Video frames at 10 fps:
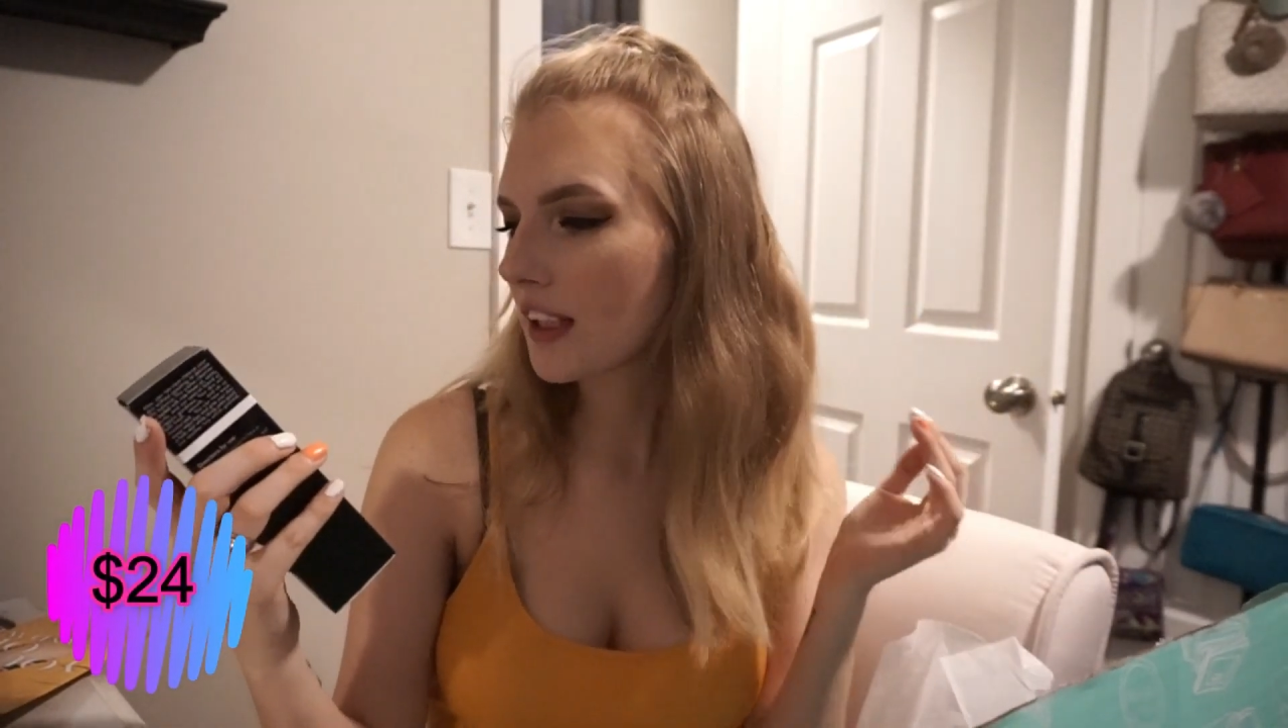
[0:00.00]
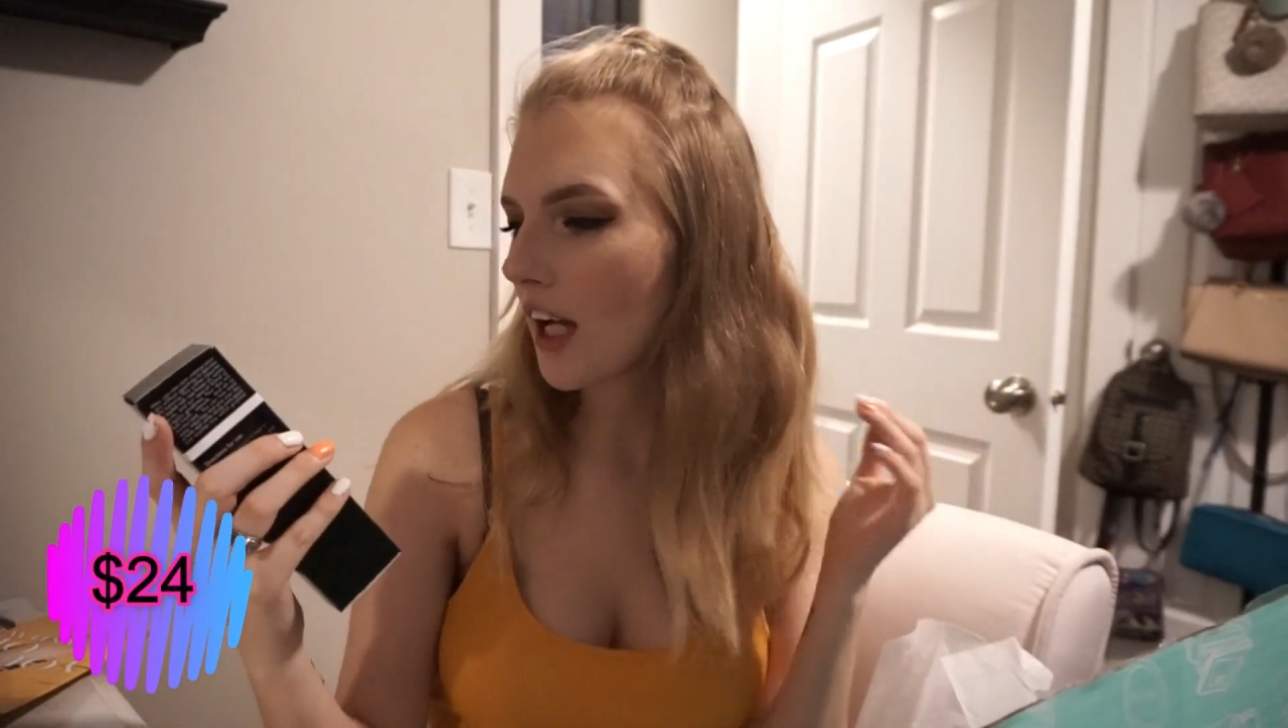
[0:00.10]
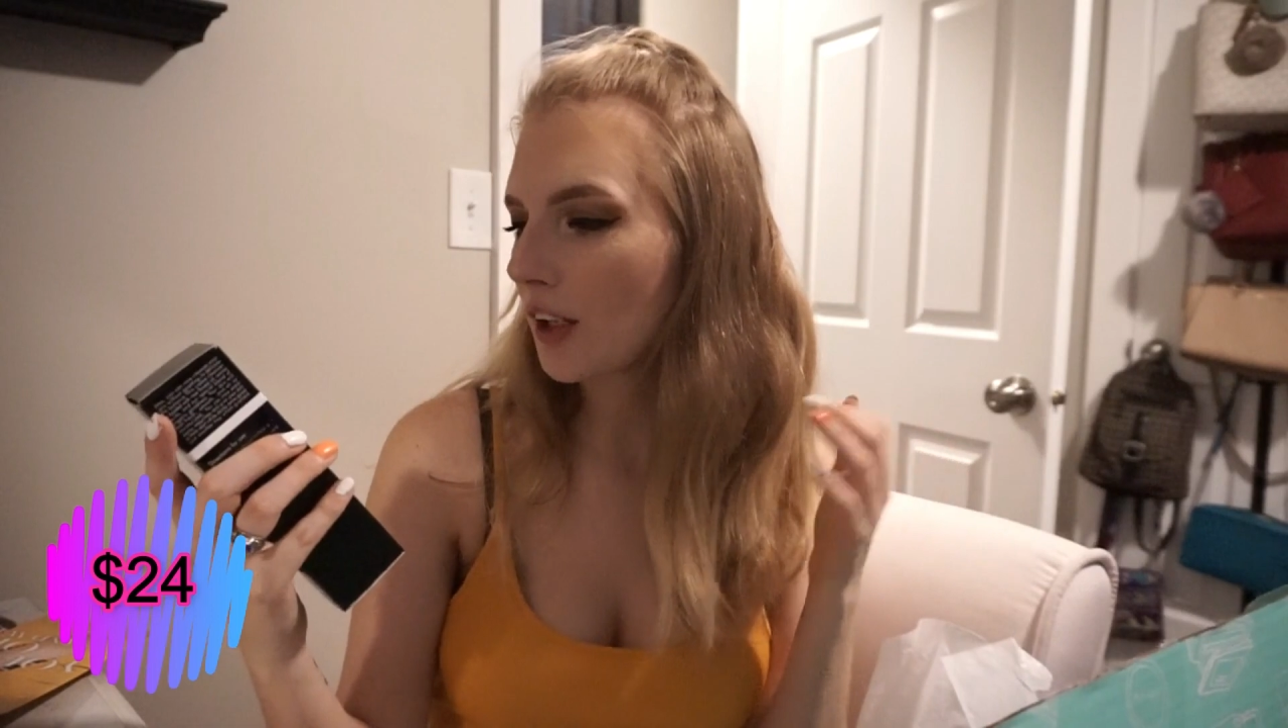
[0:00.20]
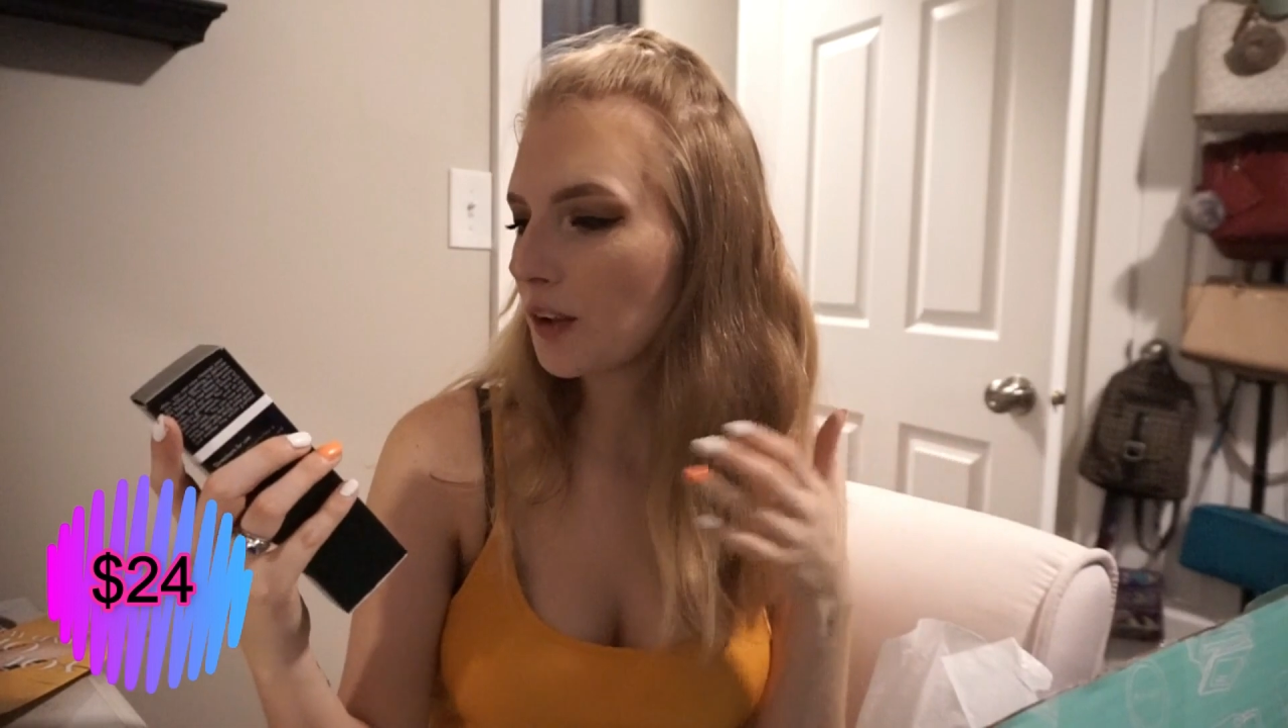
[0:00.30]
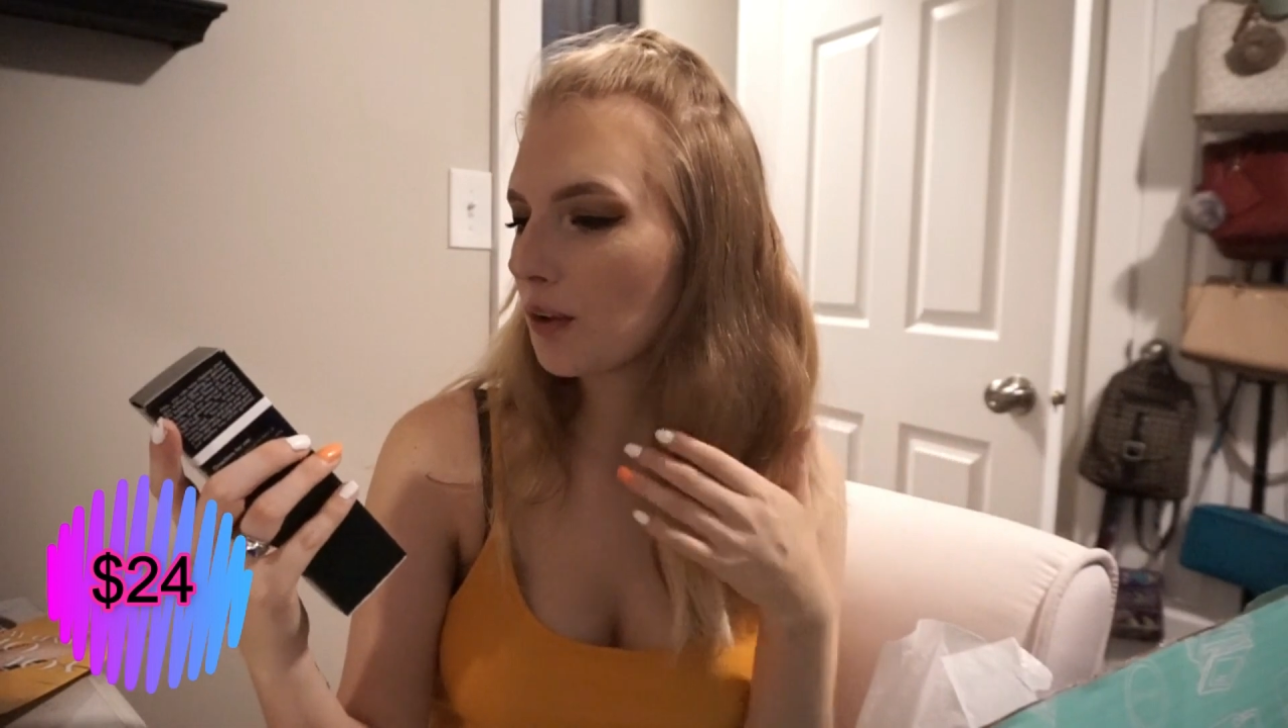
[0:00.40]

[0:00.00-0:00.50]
Natural